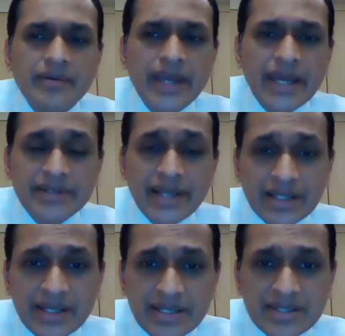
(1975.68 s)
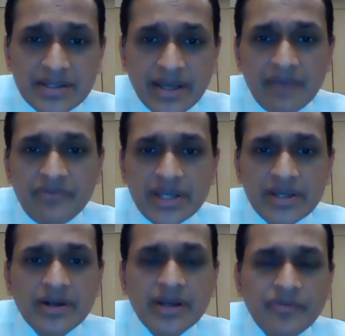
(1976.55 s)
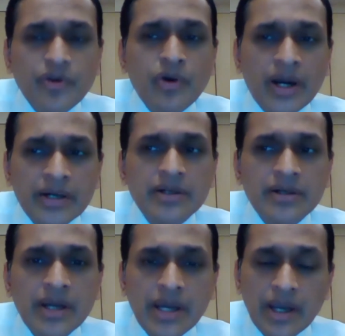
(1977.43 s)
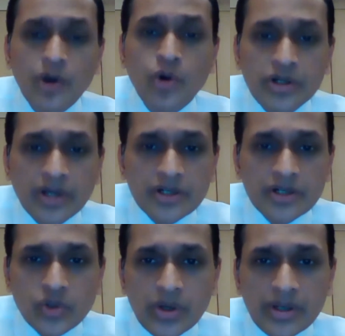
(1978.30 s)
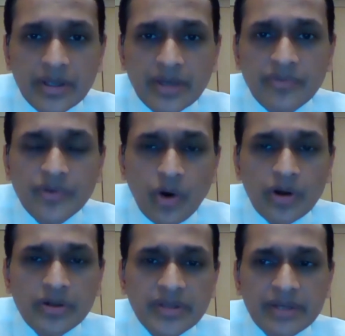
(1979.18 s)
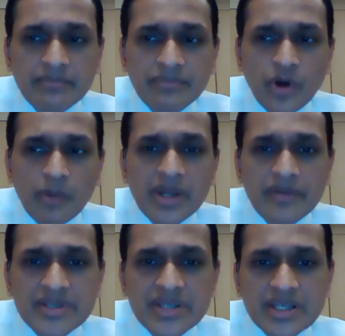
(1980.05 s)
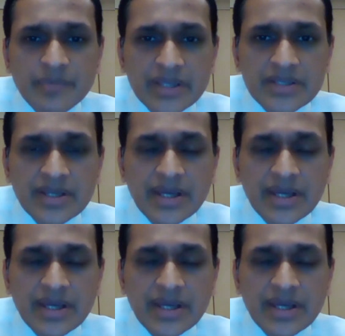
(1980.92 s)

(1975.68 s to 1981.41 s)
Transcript: at least every year if you're under good control. If not, then probably every 6 months.